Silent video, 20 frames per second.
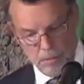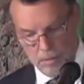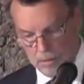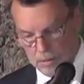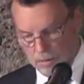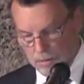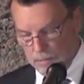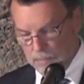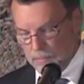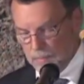
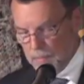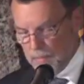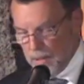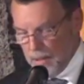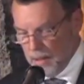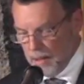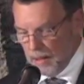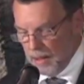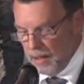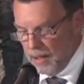works.
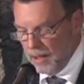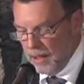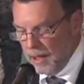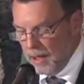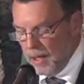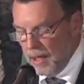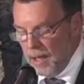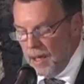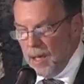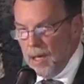
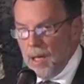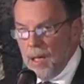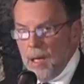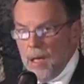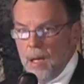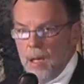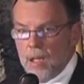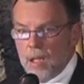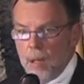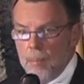
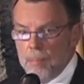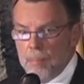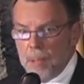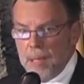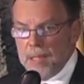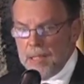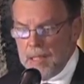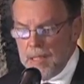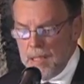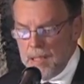A
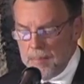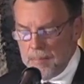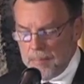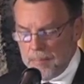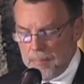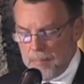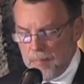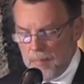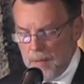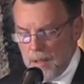company
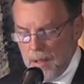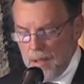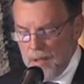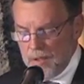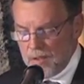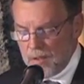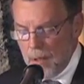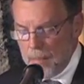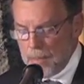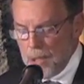
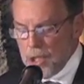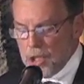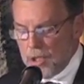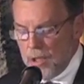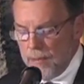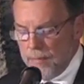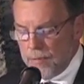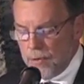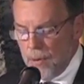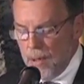established
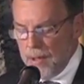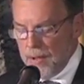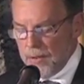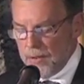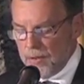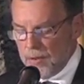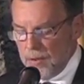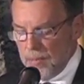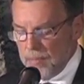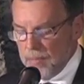in
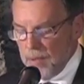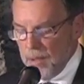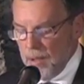France,